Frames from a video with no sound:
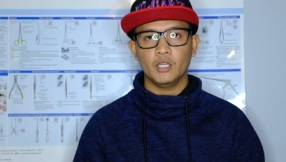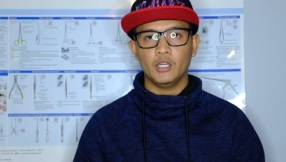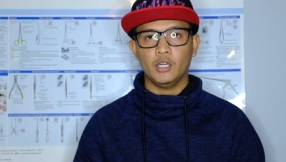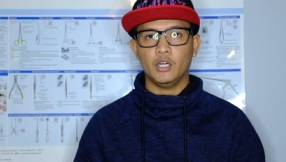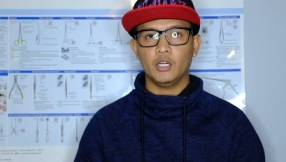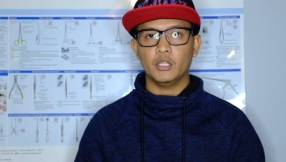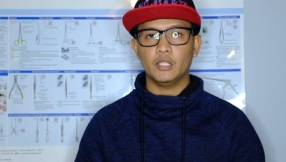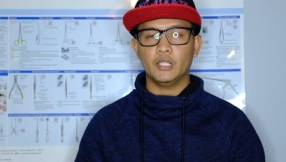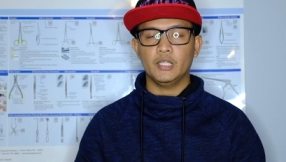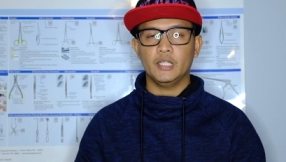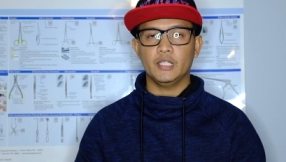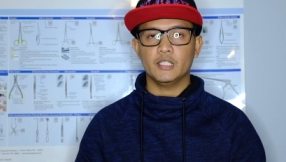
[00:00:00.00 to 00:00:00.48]

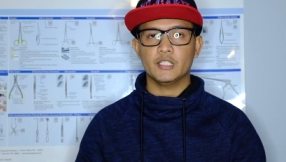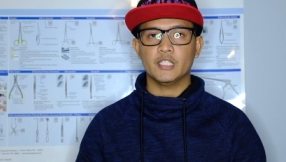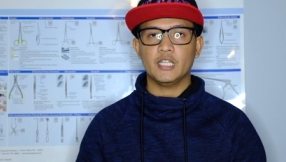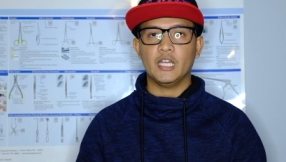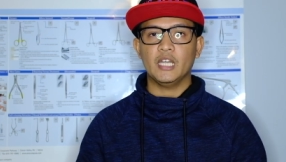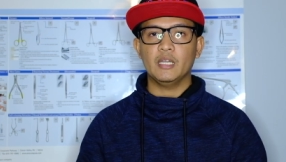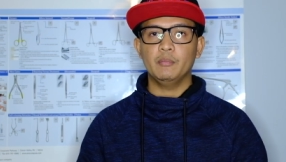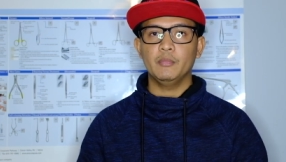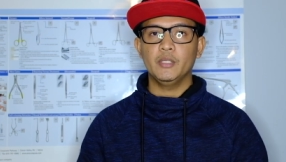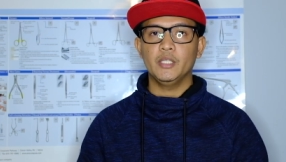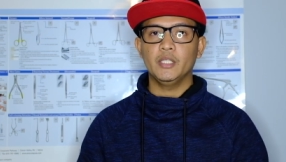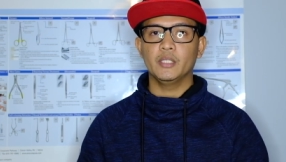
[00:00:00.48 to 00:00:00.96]
an
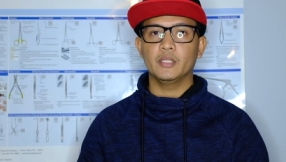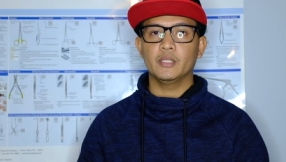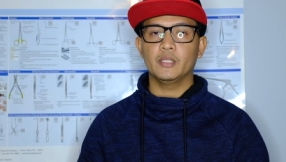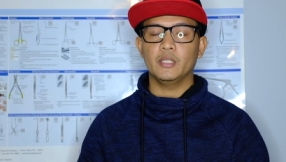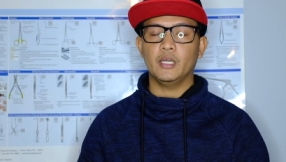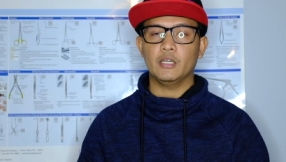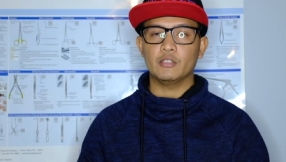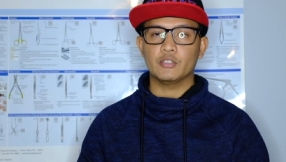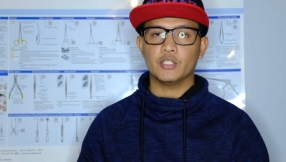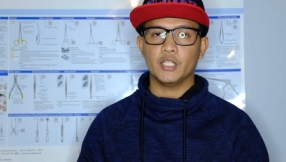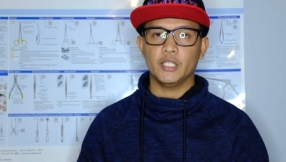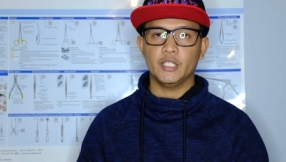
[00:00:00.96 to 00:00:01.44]
assignment
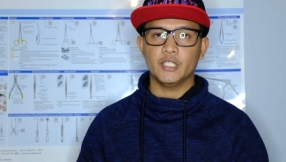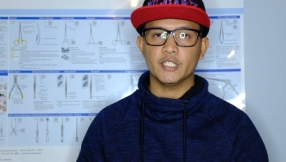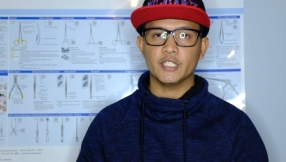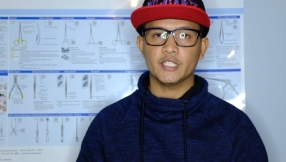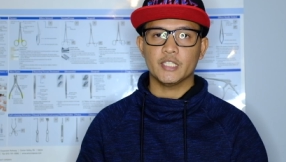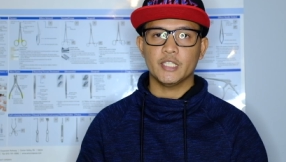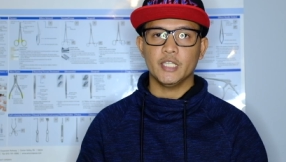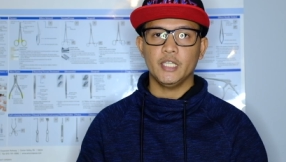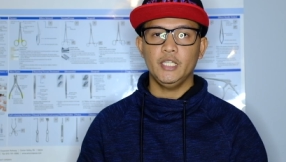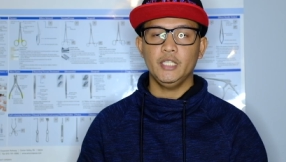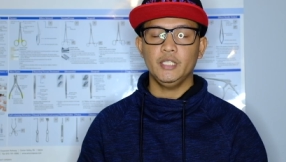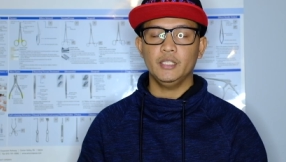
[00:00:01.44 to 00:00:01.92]
outside the
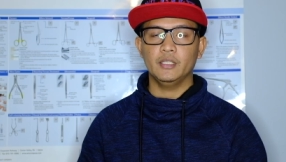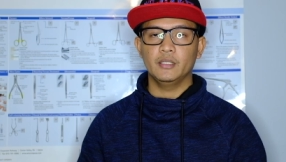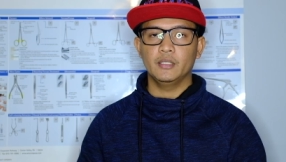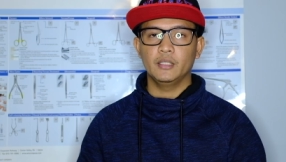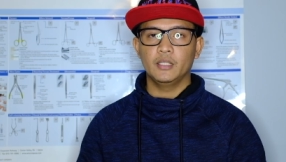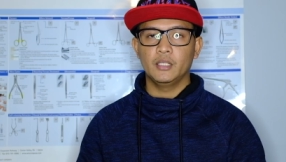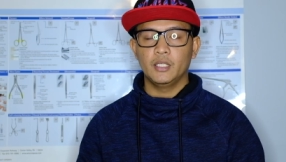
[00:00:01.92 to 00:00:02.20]
state.